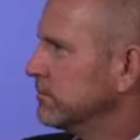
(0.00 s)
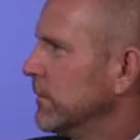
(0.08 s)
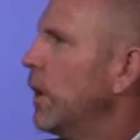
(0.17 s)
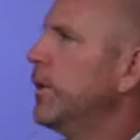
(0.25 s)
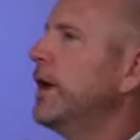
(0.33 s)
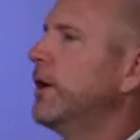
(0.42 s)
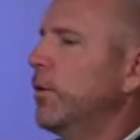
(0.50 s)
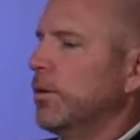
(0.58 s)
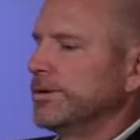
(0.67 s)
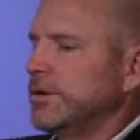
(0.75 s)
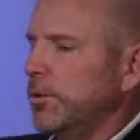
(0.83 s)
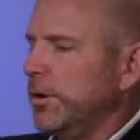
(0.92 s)
Okay, cool.
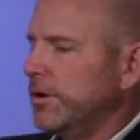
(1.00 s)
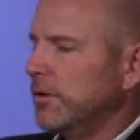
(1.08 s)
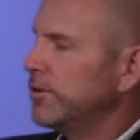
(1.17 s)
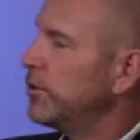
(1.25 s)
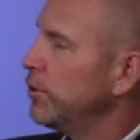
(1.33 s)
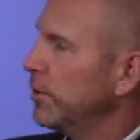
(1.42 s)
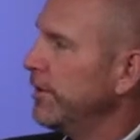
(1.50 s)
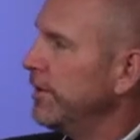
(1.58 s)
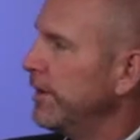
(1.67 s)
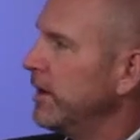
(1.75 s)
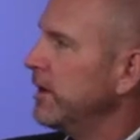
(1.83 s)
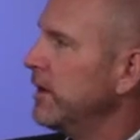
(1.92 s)
So when you're doing
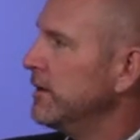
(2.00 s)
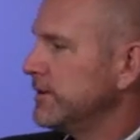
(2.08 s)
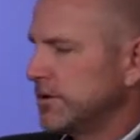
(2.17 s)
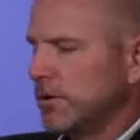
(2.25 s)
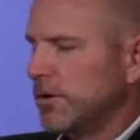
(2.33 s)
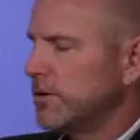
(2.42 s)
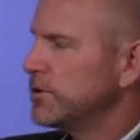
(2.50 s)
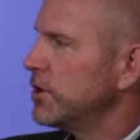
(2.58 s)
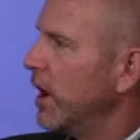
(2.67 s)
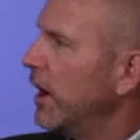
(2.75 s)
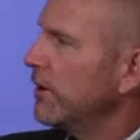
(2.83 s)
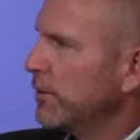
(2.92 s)
the search
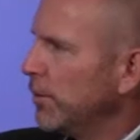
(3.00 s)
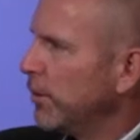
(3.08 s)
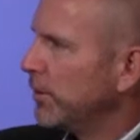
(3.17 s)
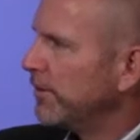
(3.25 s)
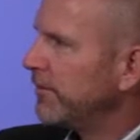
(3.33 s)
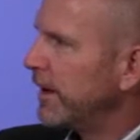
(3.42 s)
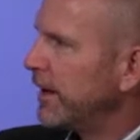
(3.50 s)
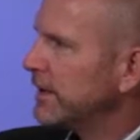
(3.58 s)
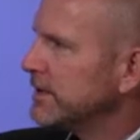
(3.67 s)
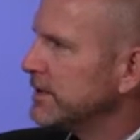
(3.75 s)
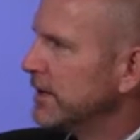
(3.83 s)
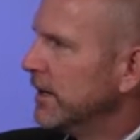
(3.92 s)
on your mobile
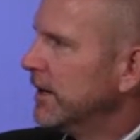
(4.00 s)
device